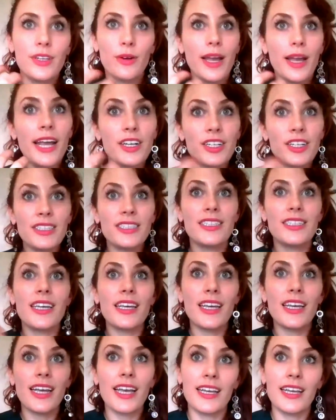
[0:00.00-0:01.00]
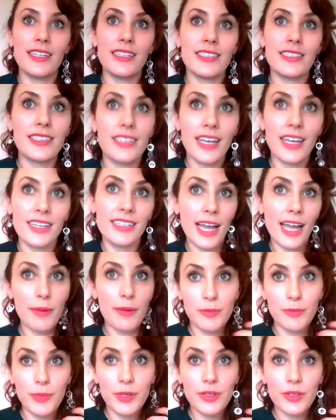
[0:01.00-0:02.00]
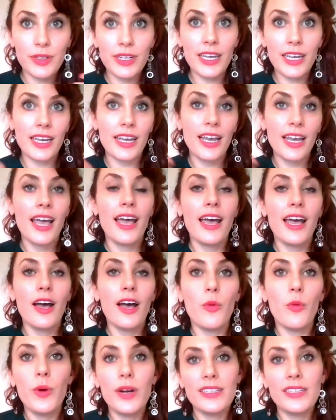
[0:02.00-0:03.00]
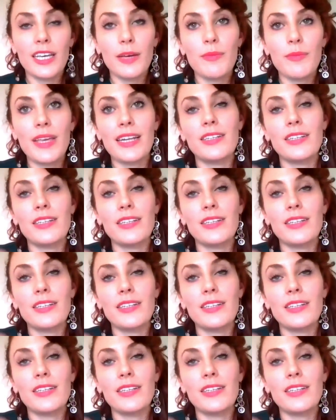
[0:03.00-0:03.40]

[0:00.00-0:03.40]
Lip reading: agency and adaptability, what does that mean?